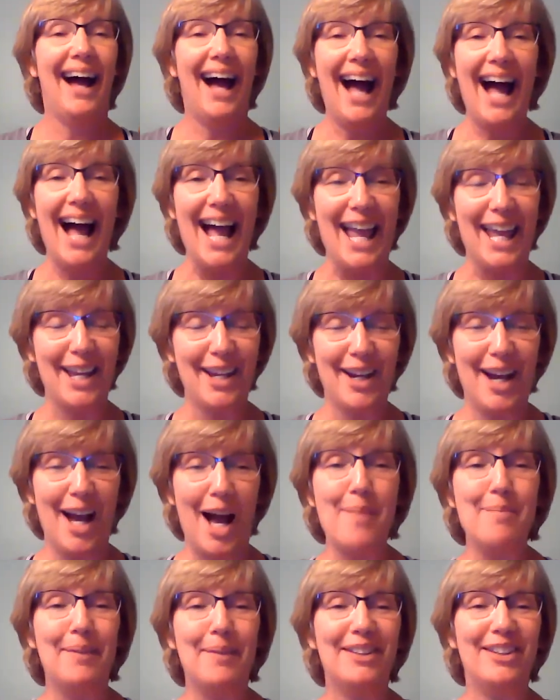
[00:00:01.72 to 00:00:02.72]
Hi,
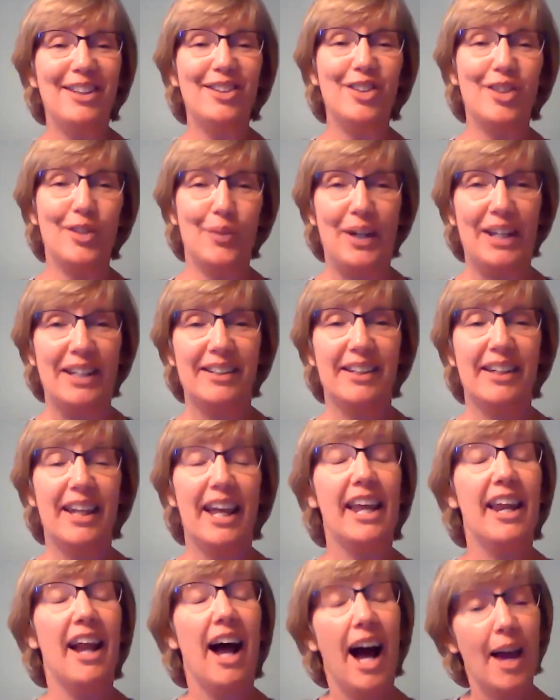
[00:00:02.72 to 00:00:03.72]
I'm Mrs. Sweet,
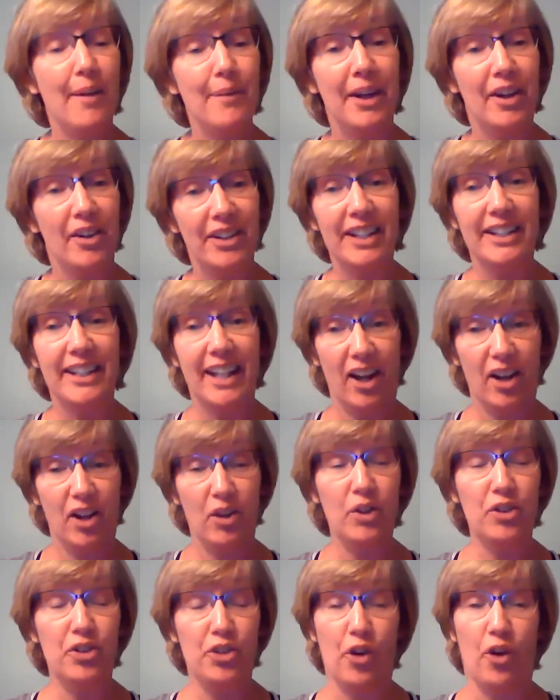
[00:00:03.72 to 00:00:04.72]
and I'm here to tell
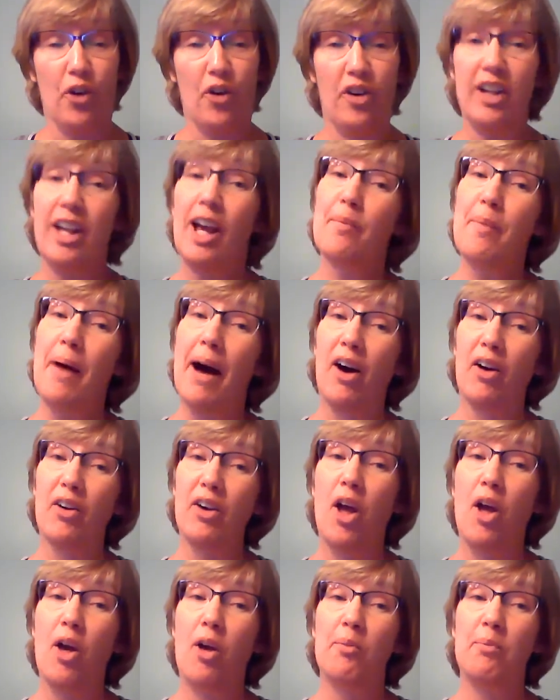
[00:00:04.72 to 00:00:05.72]
you a story about
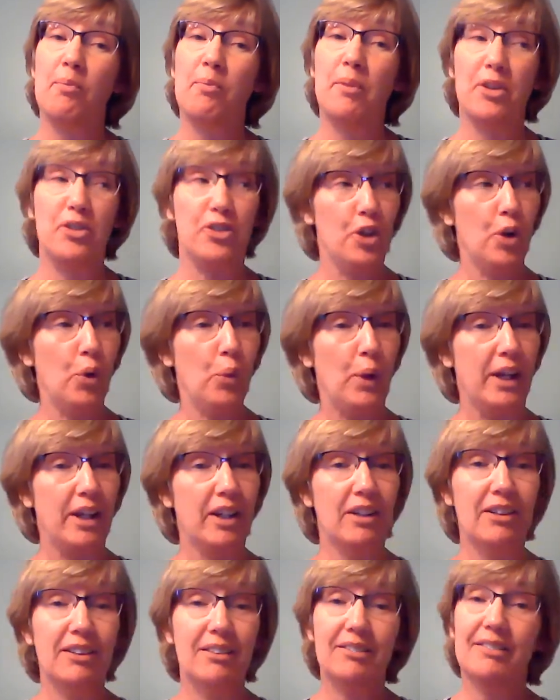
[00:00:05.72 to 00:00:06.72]
Mr.
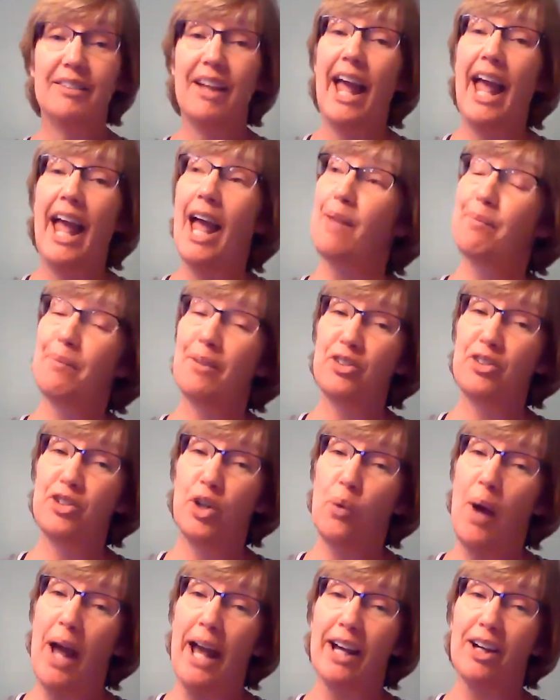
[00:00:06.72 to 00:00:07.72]
Wiggle and
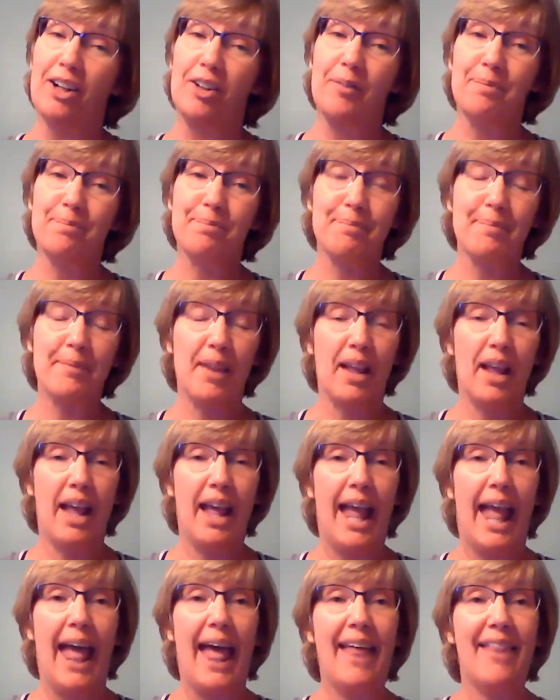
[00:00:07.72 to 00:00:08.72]
Mr. Waggle.
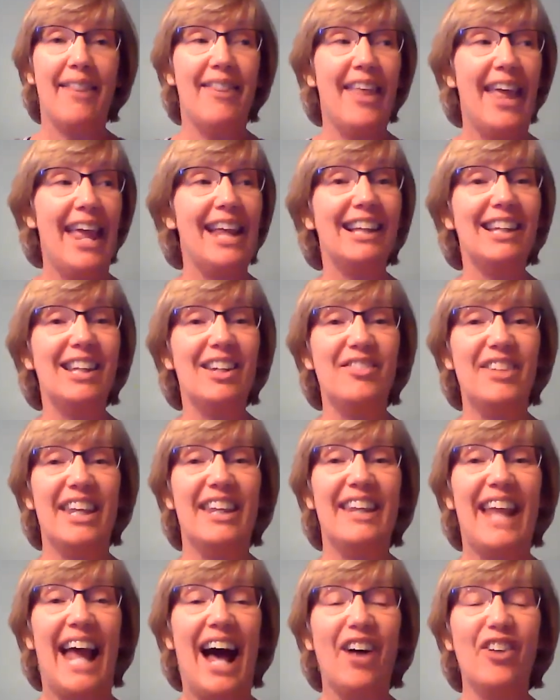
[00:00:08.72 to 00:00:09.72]
And they lived
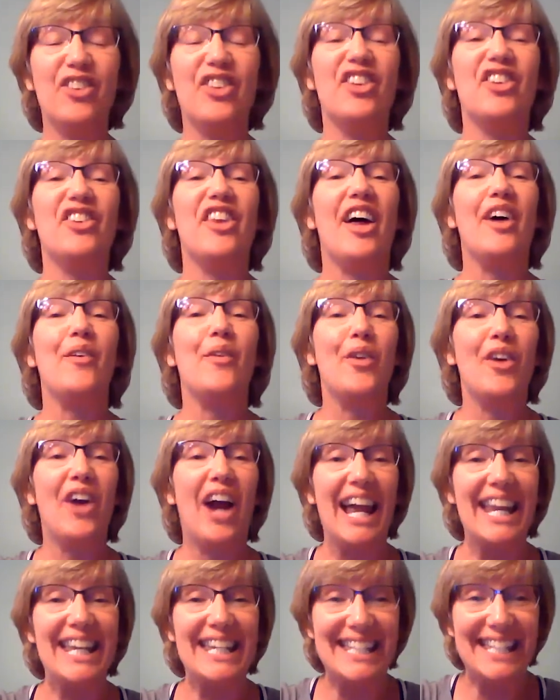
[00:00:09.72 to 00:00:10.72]
in houses that were
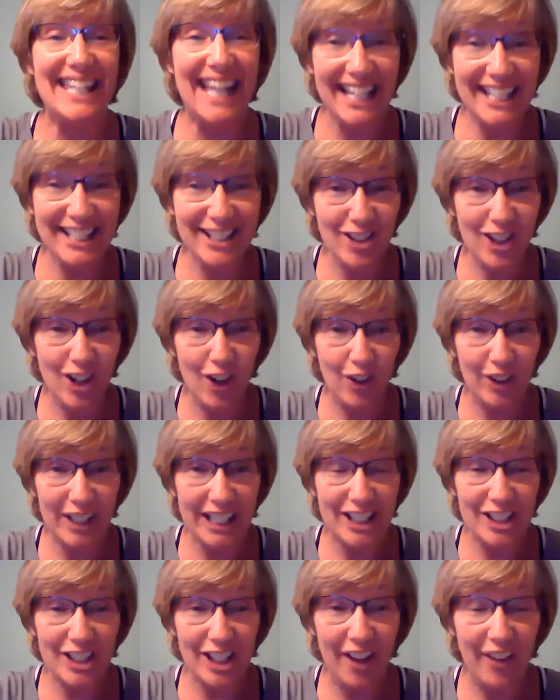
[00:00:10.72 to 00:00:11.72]
identical
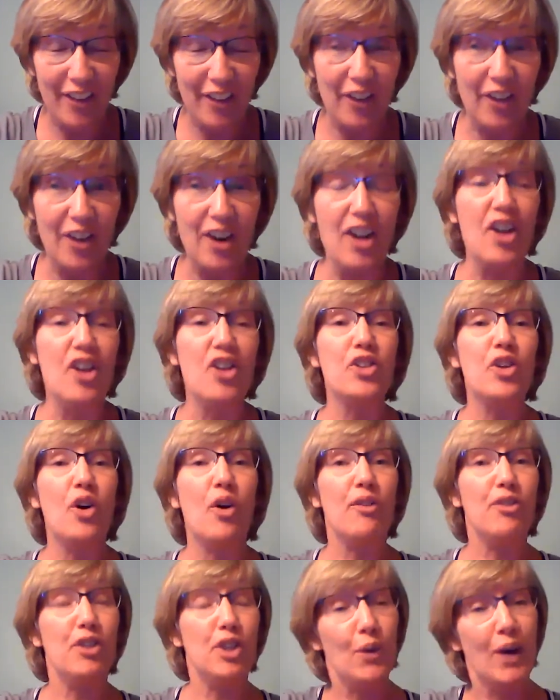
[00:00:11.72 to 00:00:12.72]
each other. So
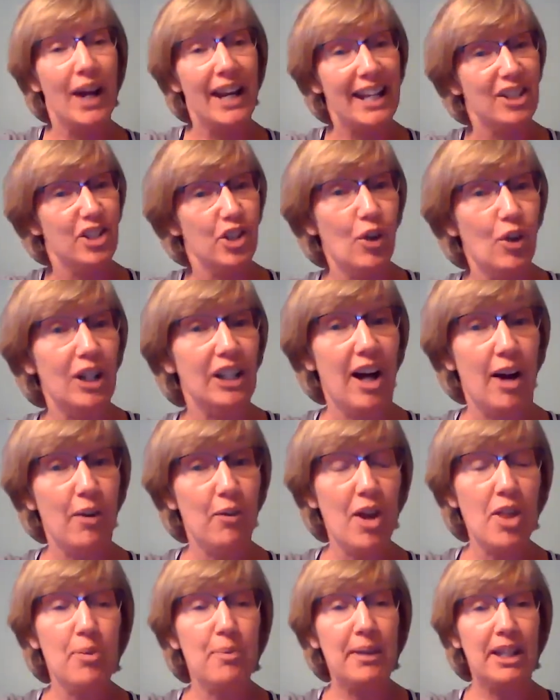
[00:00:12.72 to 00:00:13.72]
if you want to do along
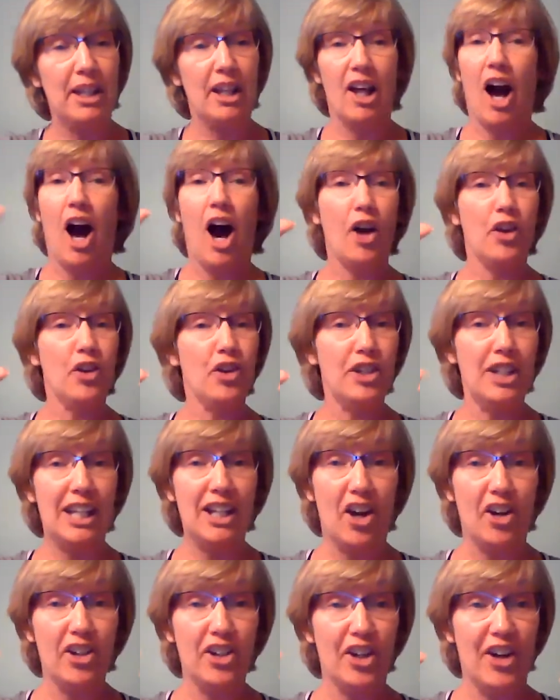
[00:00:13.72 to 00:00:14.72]
with me, all you
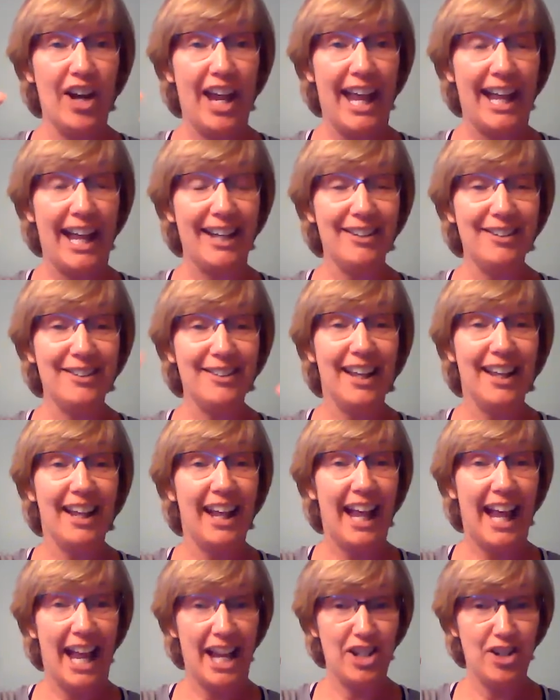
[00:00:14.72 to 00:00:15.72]
need are your hands
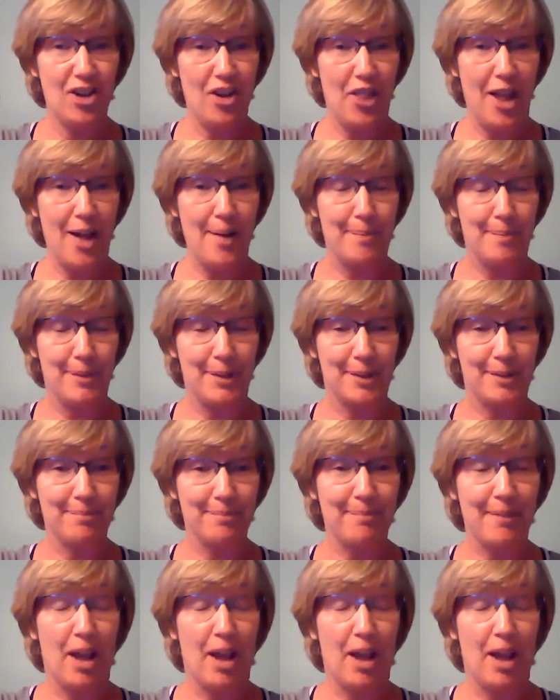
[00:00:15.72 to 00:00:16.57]
and your thumbs.